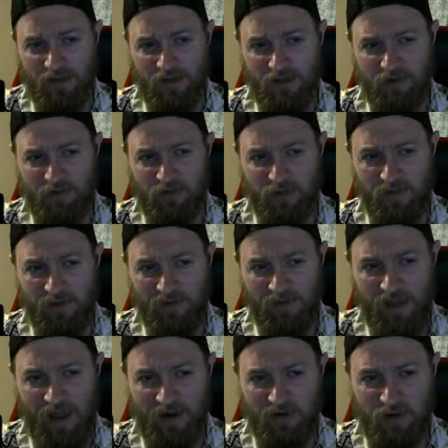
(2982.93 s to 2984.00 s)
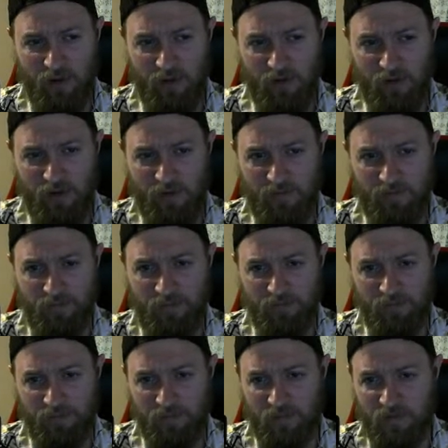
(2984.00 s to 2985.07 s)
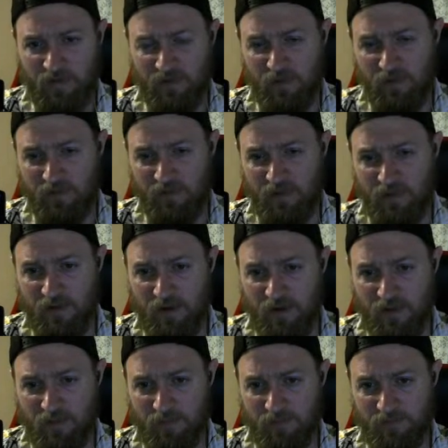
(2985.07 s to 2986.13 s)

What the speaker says: Let's look at the attack node to see what's in there.